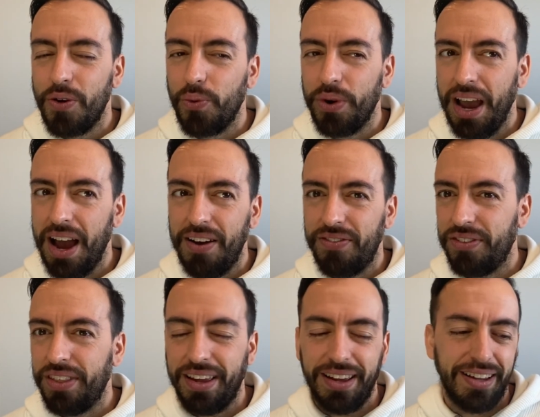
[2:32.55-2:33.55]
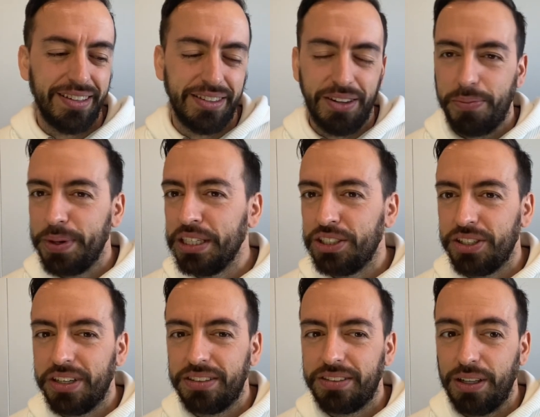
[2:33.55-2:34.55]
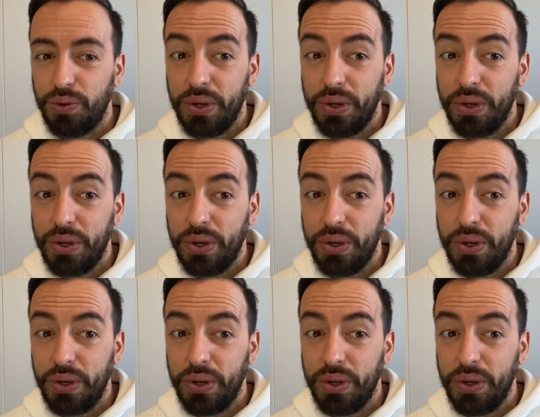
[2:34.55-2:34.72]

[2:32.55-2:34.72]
we have the breachers that